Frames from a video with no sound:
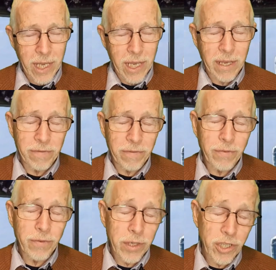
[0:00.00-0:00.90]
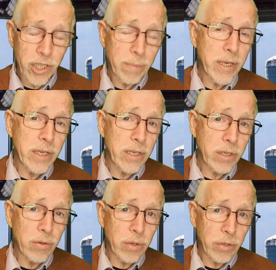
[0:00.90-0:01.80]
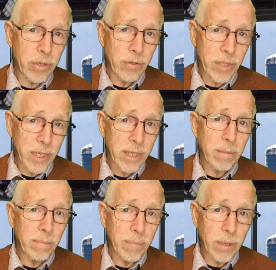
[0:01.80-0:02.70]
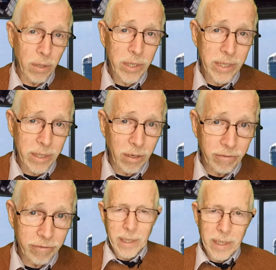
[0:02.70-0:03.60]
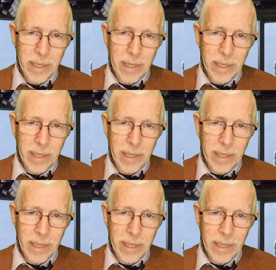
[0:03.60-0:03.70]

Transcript: If you've got a chimney you're not using, block it off.